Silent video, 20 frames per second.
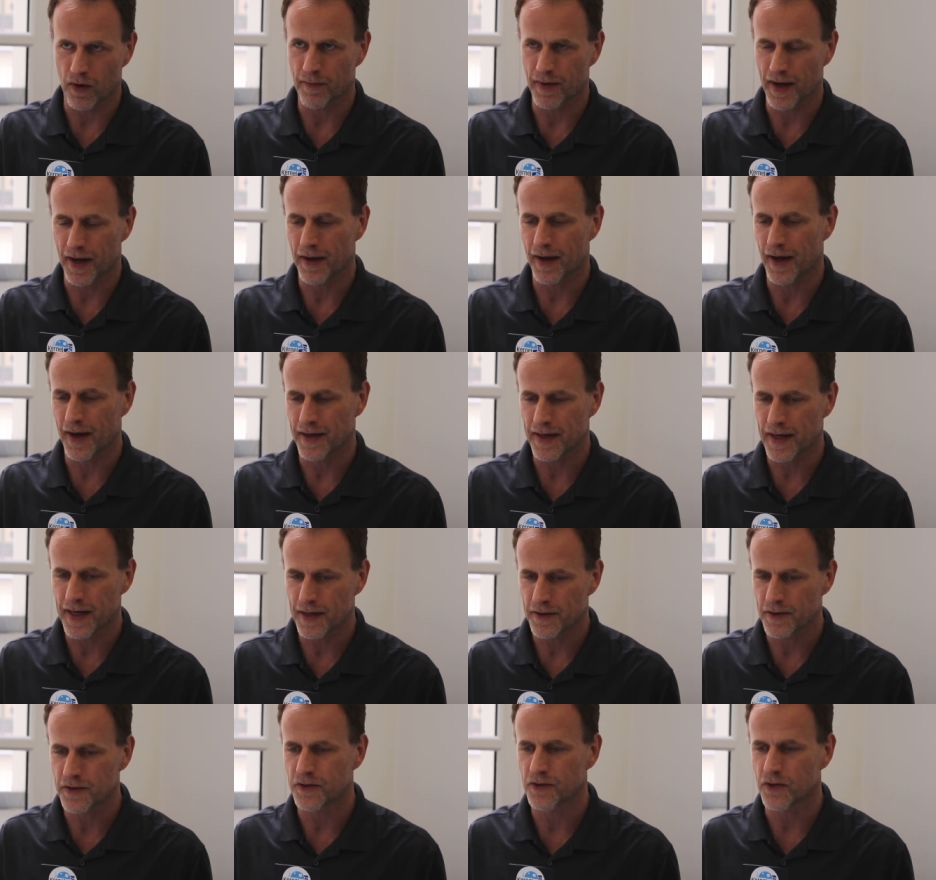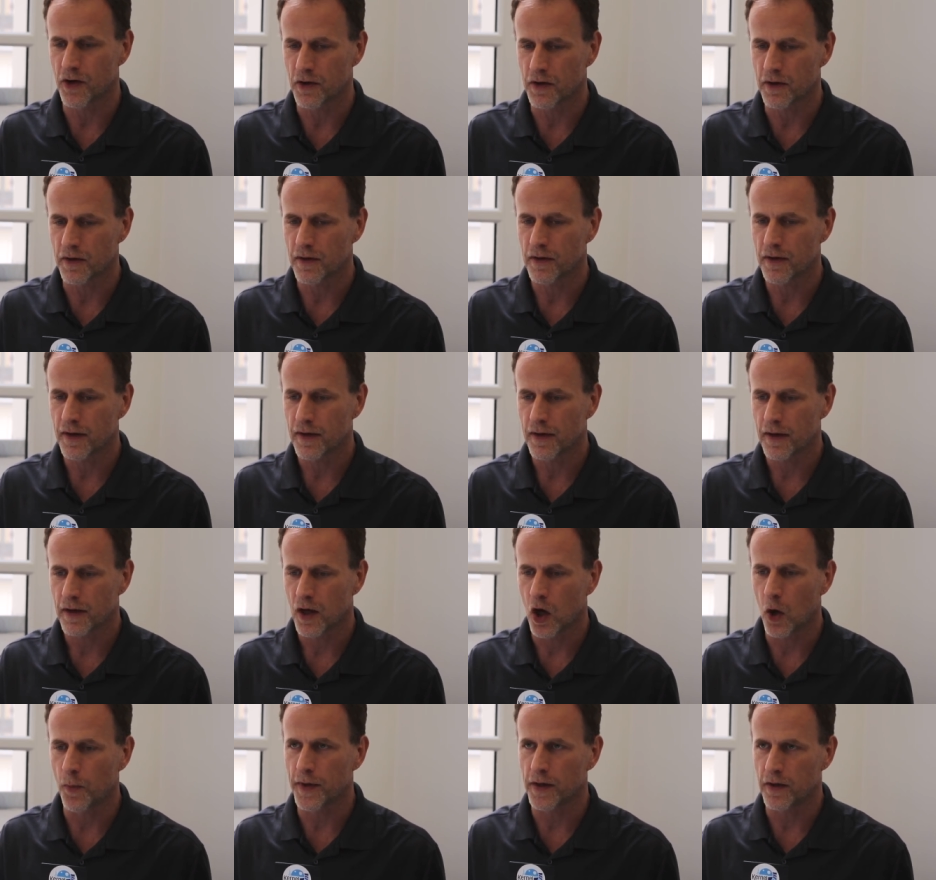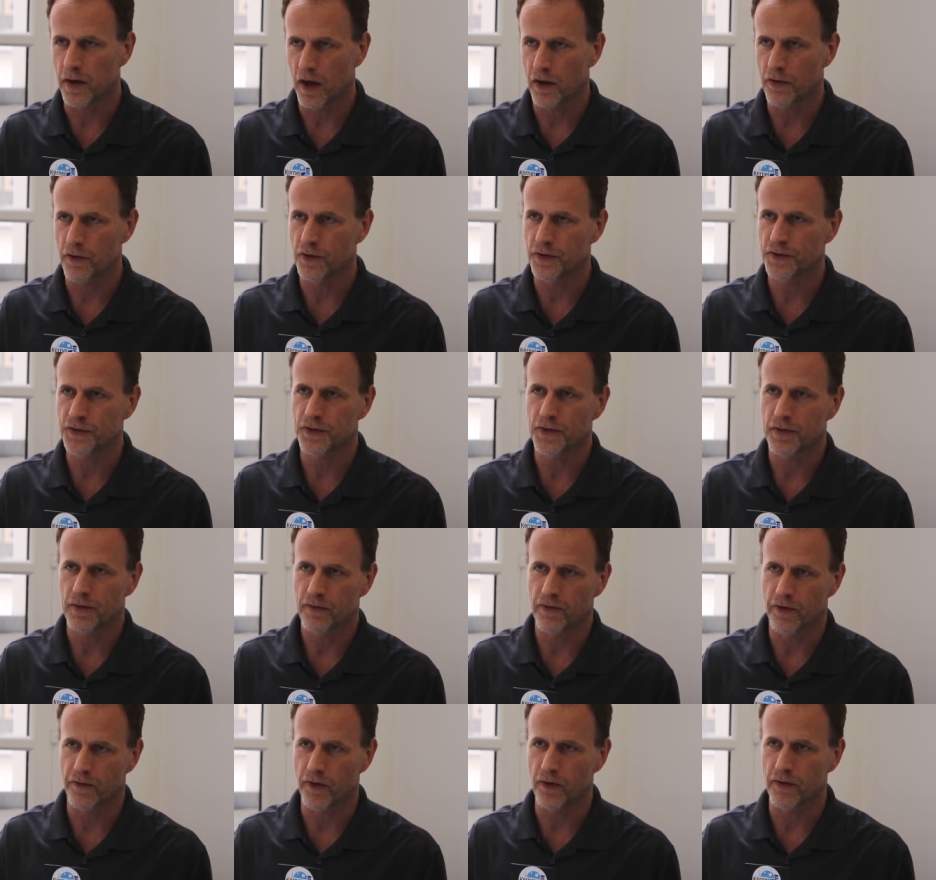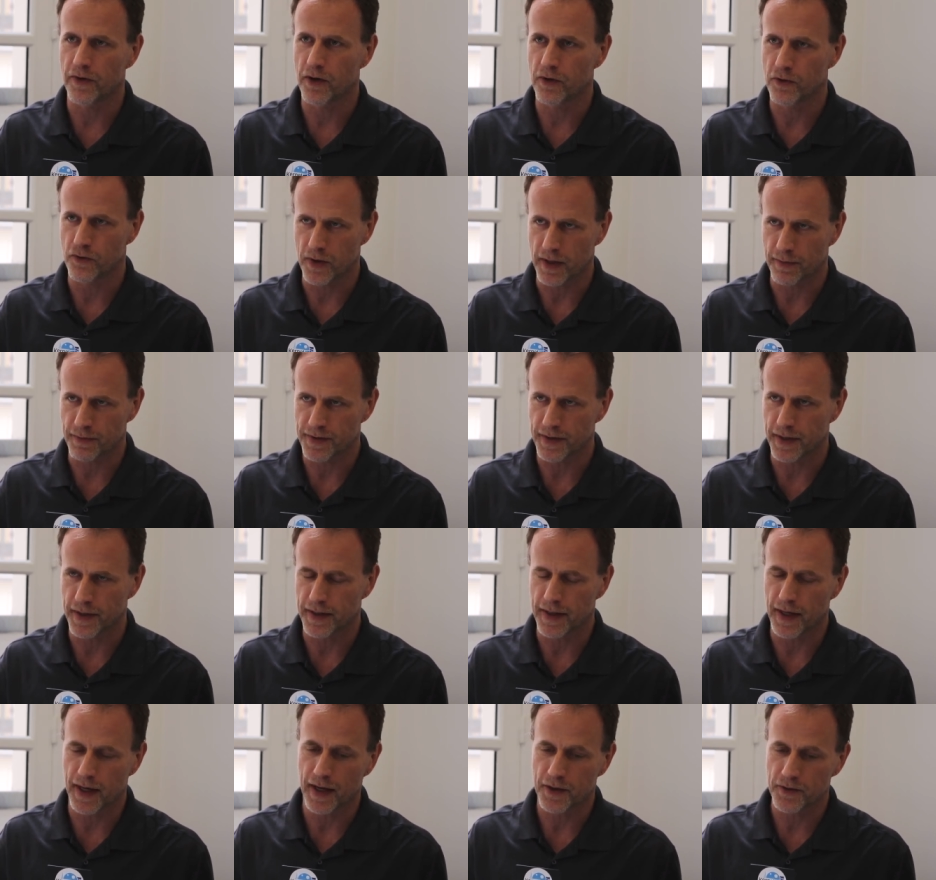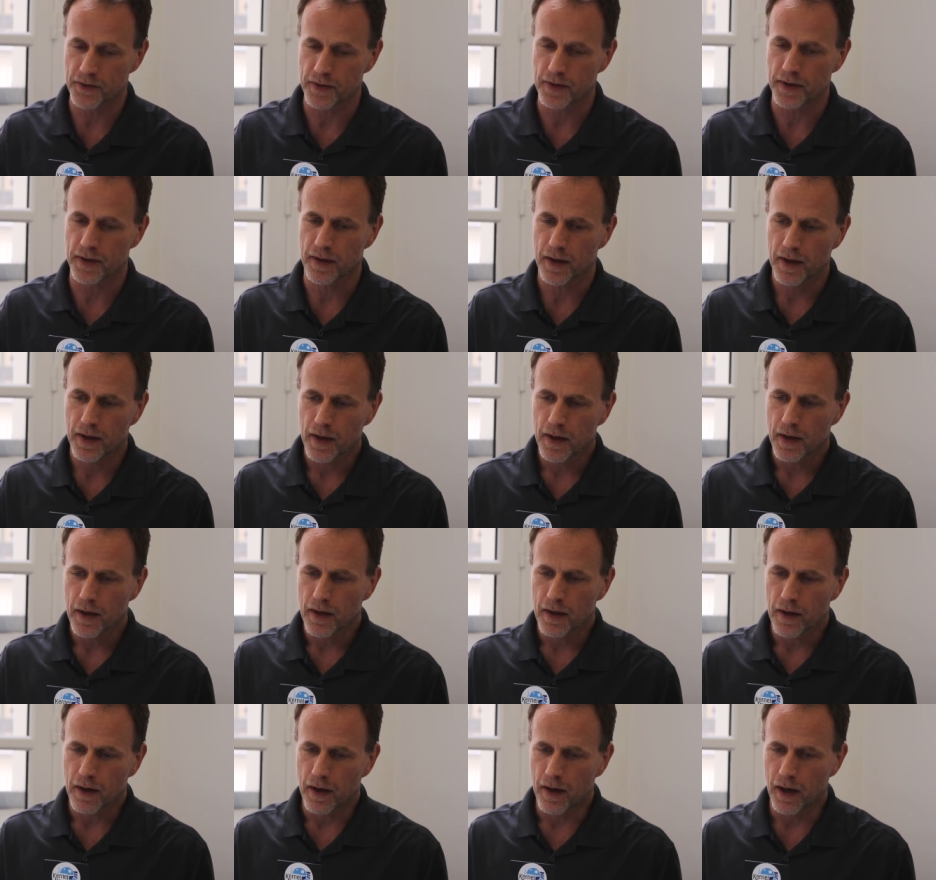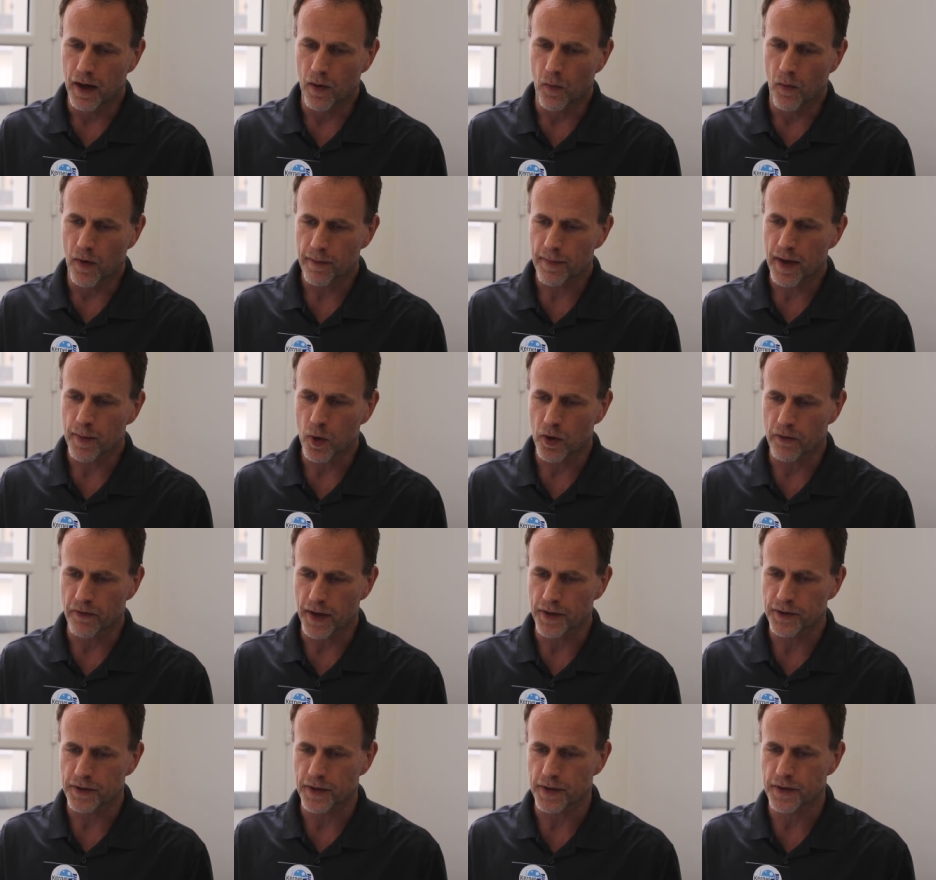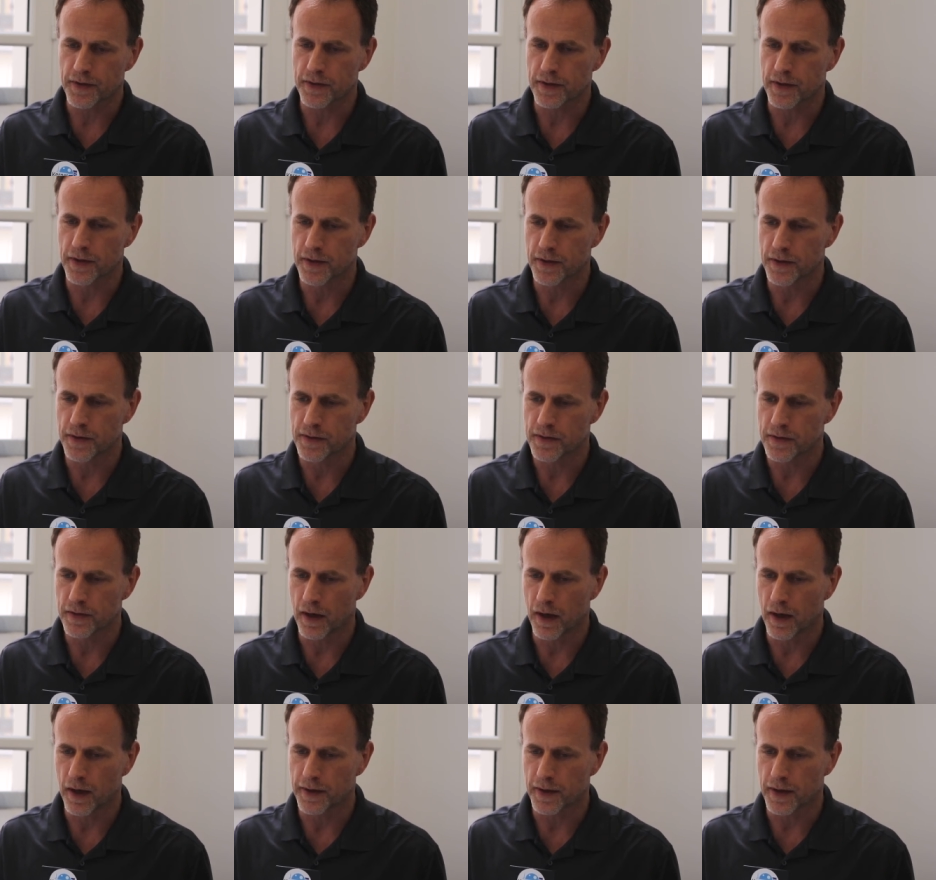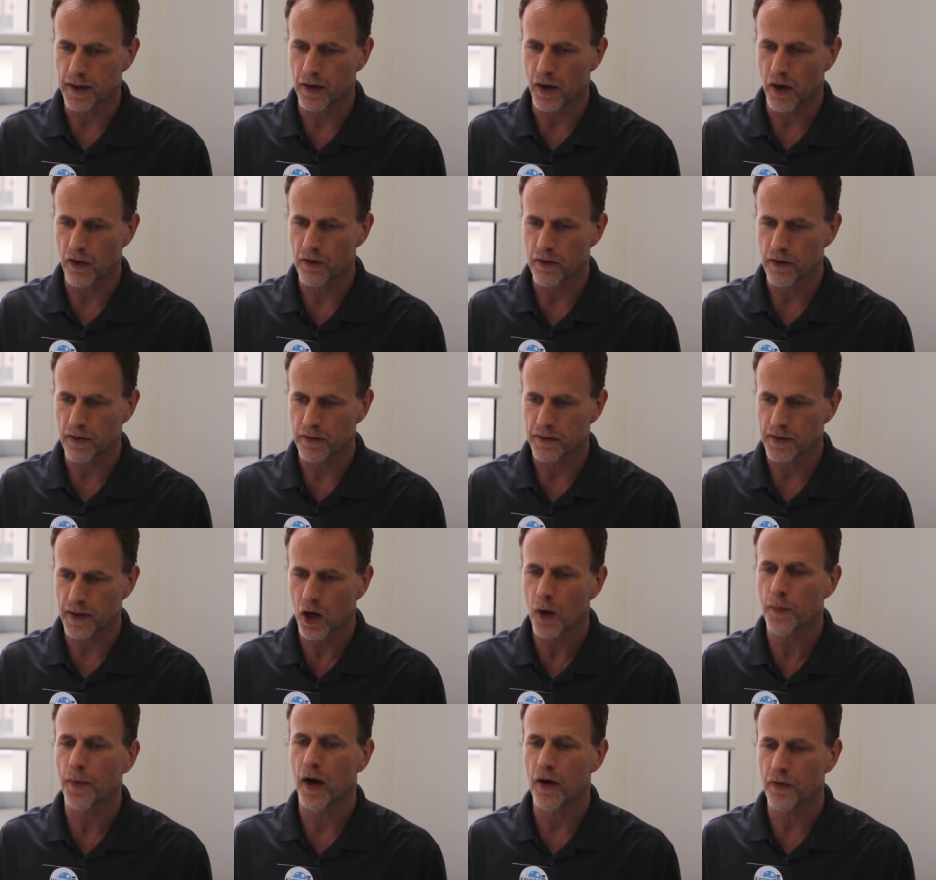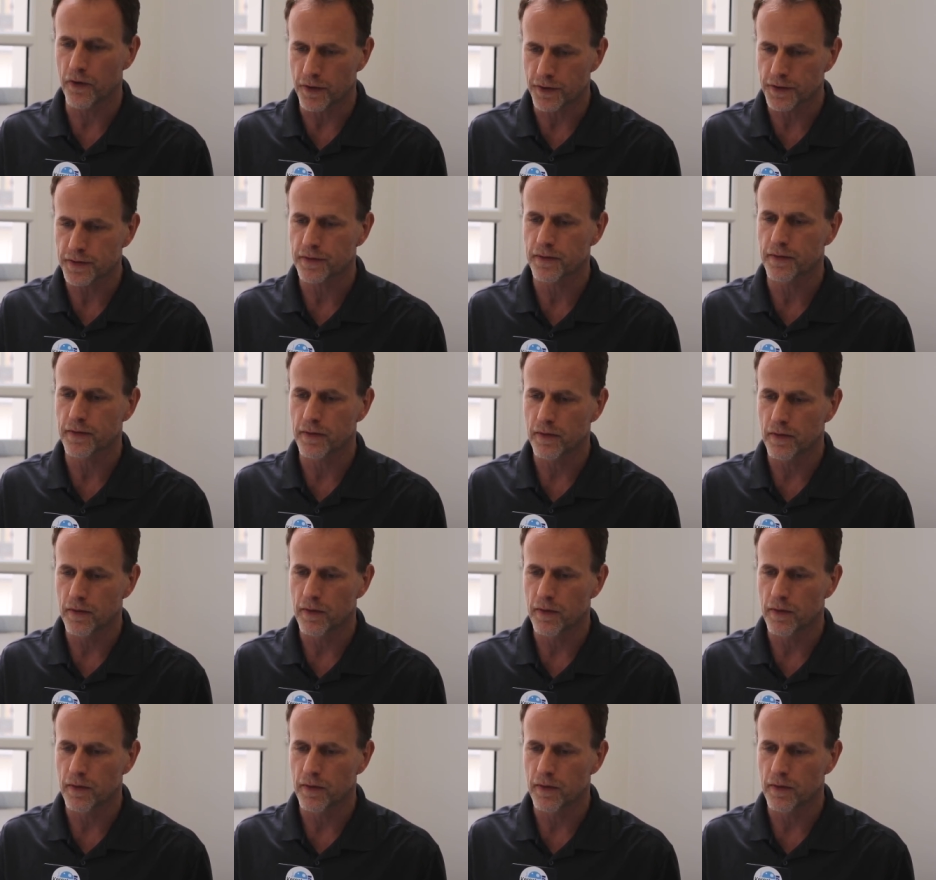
I mean, I, I need to start helping others fulfill their dreams. And I actually, uh, one of my motivations is uh, to get other to help others